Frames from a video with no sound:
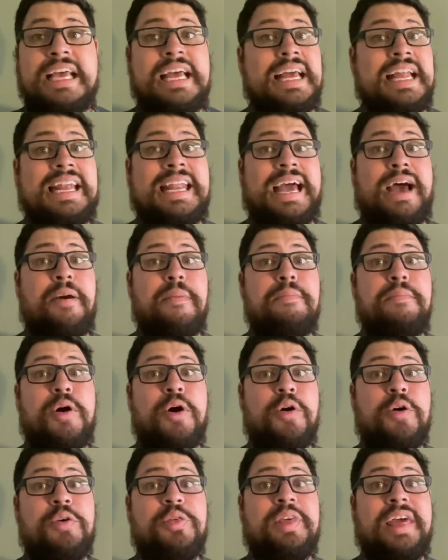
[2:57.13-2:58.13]
Now,
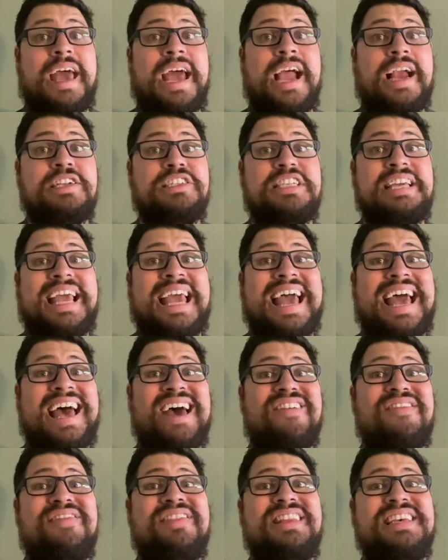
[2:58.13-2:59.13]
both actually
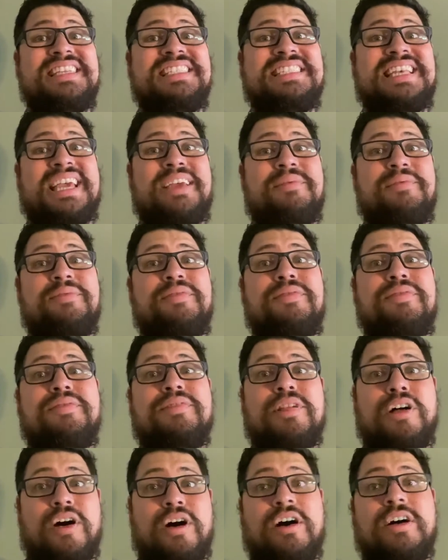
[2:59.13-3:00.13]
have the same
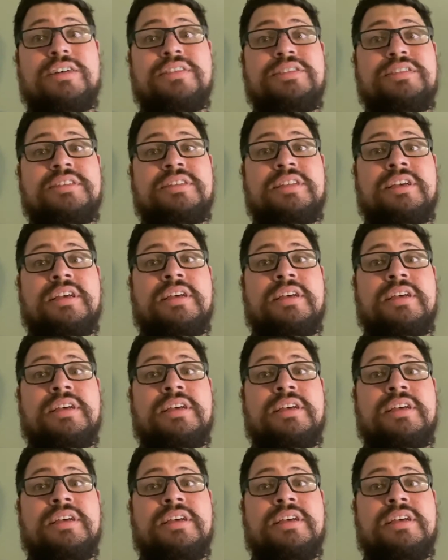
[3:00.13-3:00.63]
flaws,